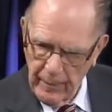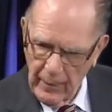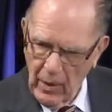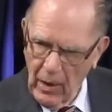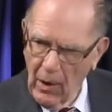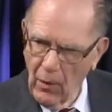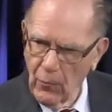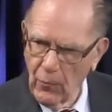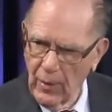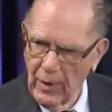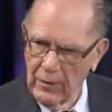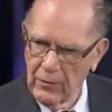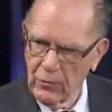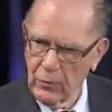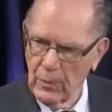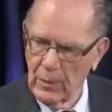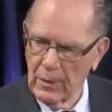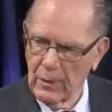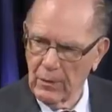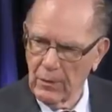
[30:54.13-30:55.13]
outright
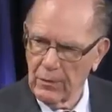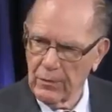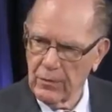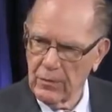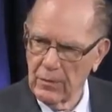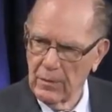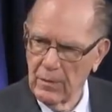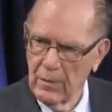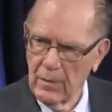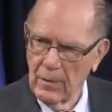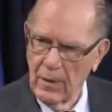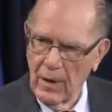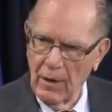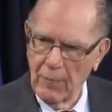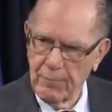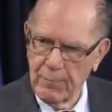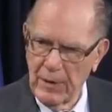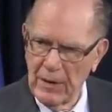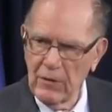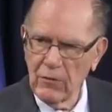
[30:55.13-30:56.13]
swindles,
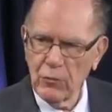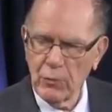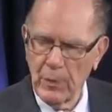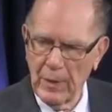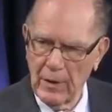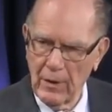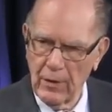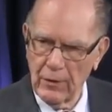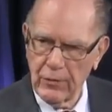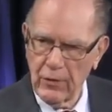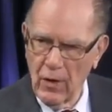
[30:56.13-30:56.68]
have been swindles